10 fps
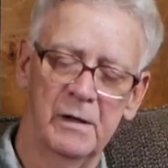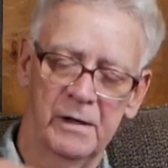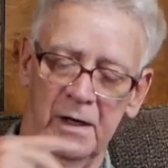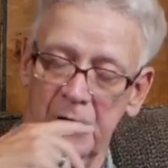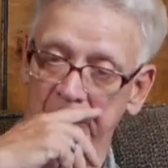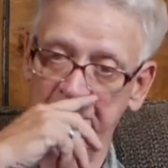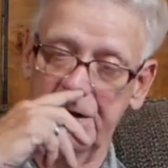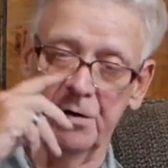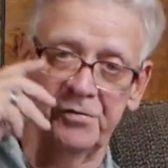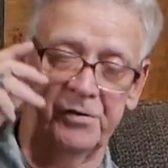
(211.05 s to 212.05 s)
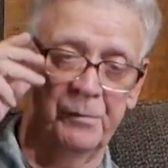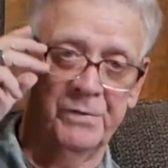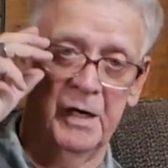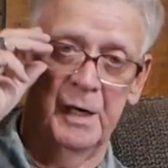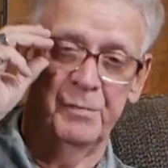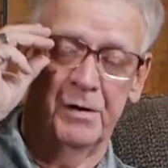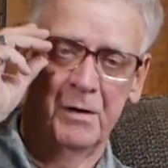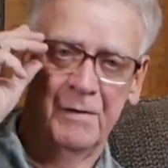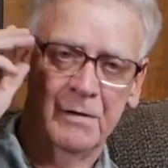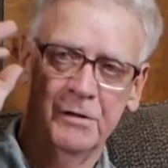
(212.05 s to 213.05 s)
And because sometimes,
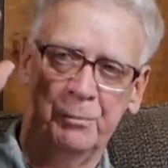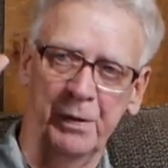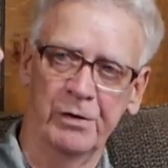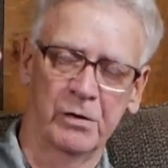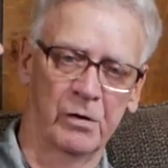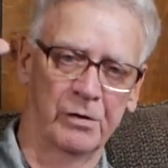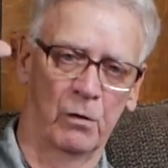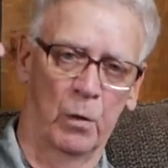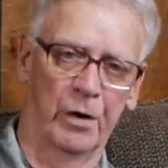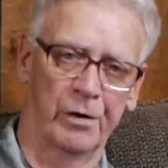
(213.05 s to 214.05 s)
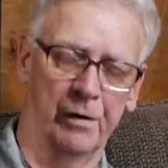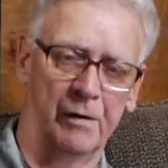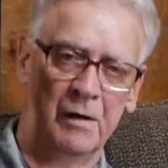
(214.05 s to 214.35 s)
depending on the water,